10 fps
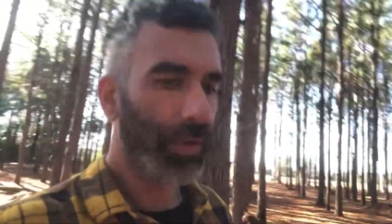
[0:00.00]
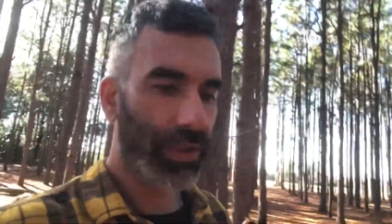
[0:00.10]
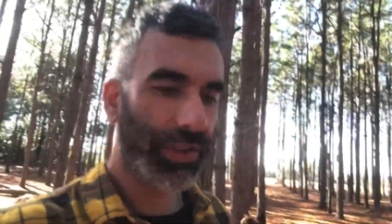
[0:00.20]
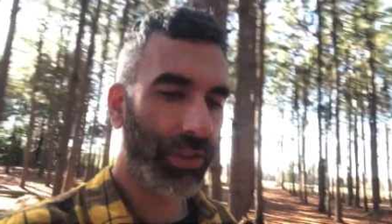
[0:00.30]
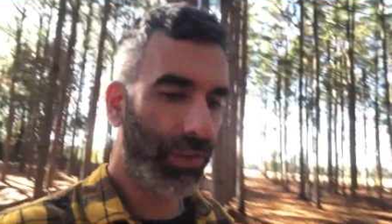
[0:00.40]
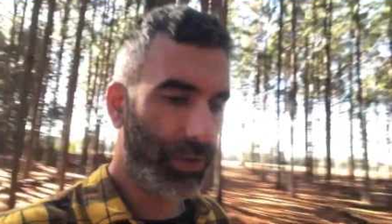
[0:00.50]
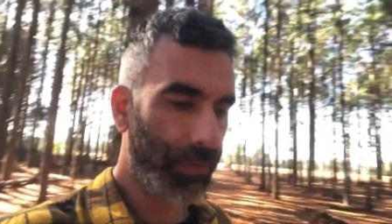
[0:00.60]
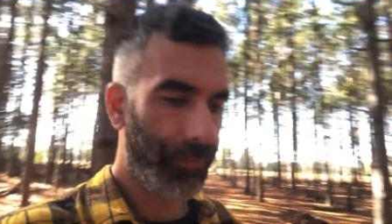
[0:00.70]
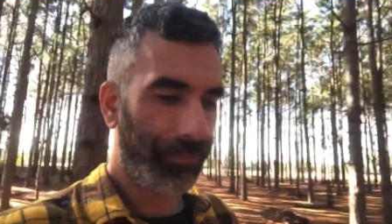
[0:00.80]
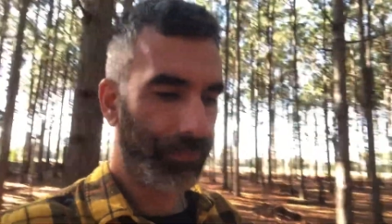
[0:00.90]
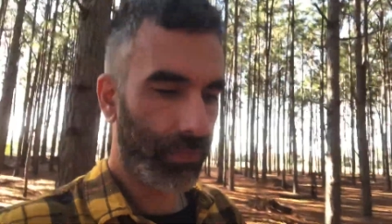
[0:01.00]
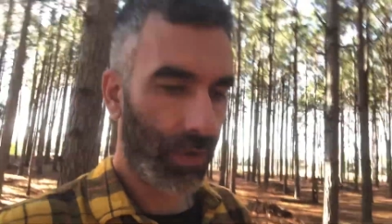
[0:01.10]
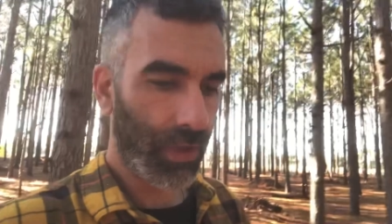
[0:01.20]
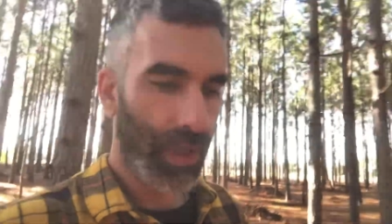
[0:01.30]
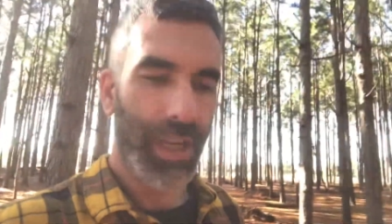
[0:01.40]
2,
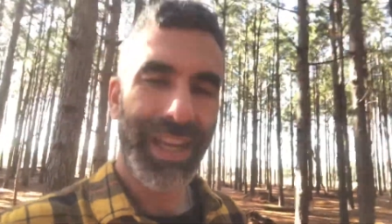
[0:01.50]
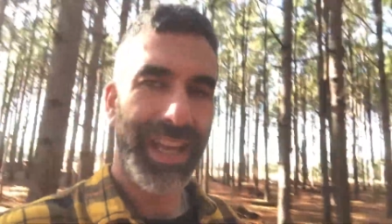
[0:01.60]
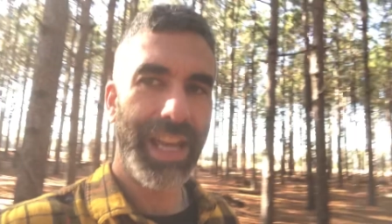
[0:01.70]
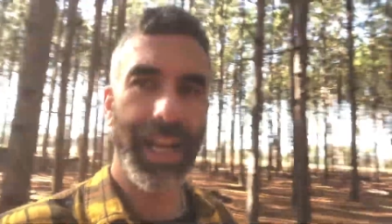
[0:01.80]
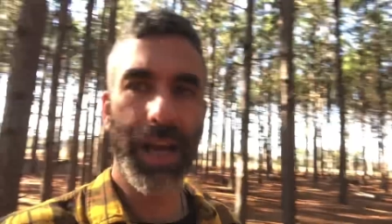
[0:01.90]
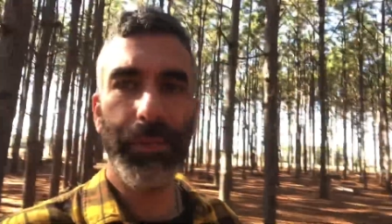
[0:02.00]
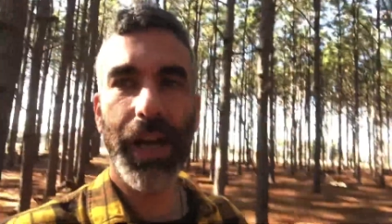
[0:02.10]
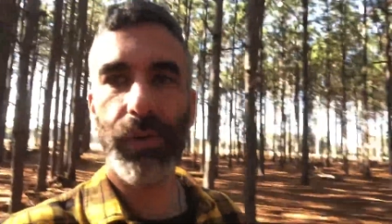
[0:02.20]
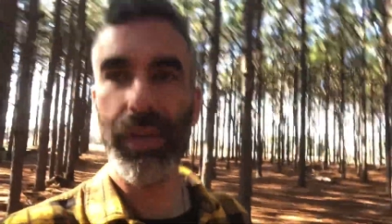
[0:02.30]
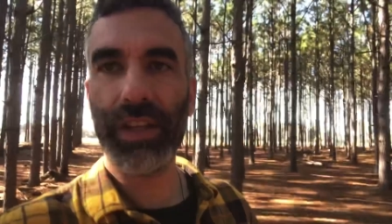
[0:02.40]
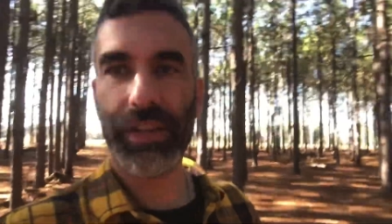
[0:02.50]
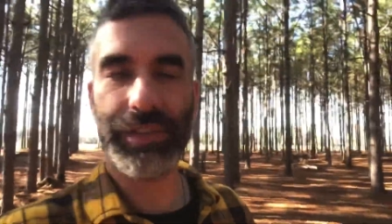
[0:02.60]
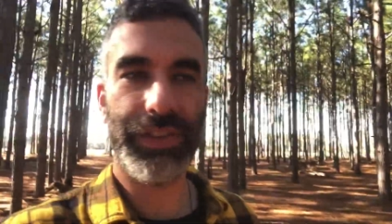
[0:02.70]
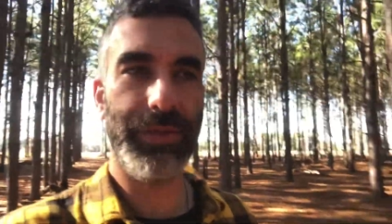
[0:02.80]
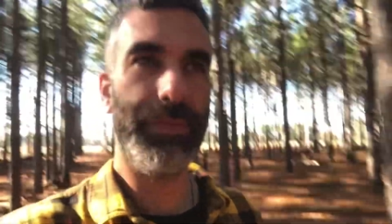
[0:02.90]
and I'm not really
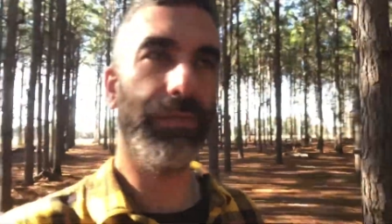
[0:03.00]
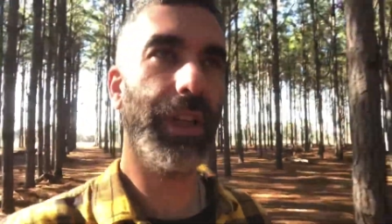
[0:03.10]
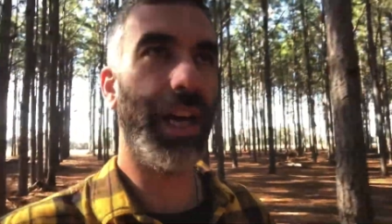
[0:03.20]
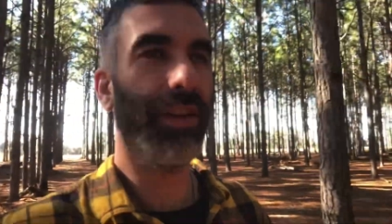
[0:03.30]
kind